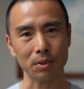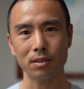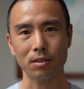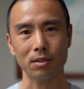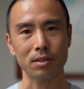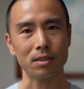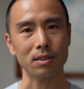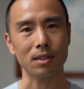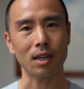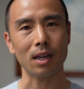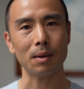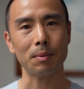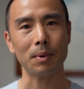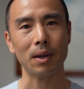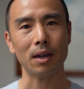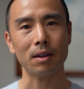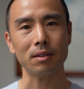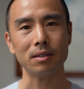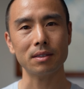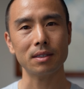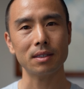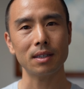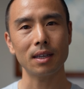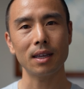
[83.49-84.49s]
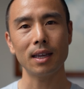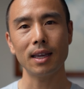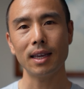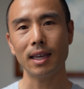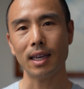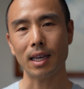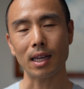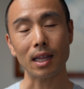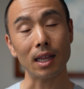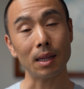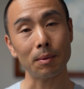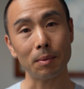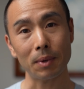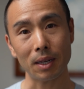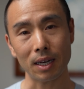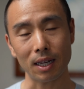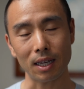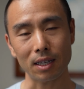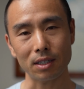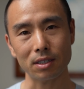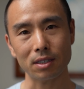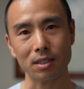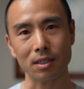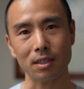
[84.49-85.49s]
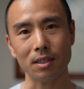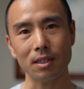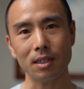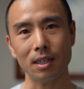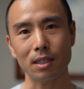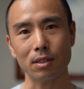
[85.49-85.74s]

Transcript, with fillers: So, it's not about elimination,